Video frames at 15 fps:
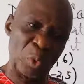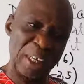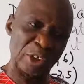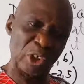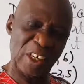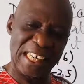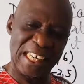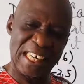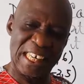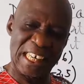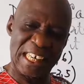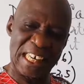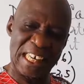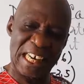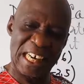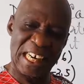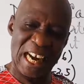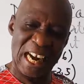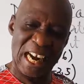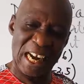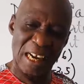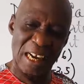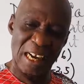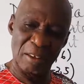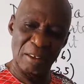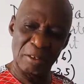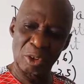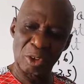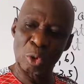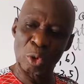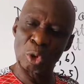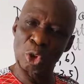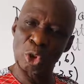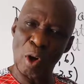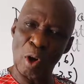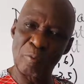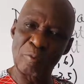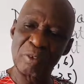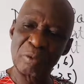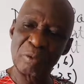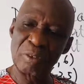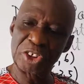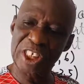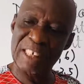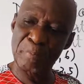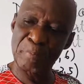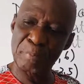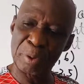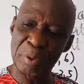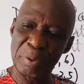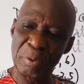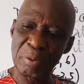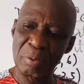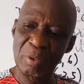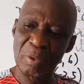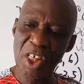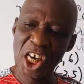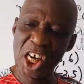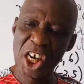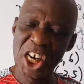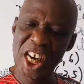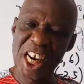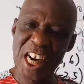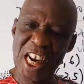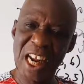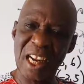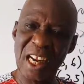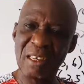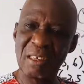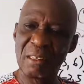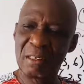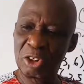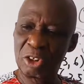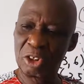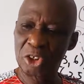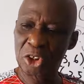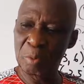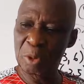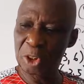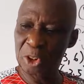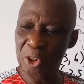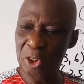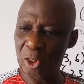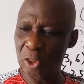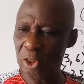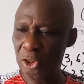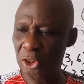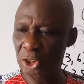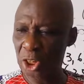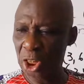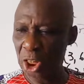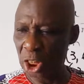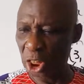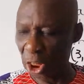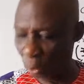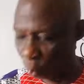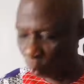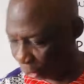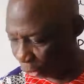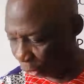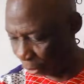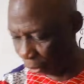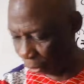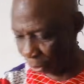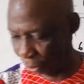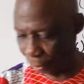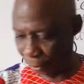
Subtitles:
what we are studying now to solve simple, linear, simultaneous equations.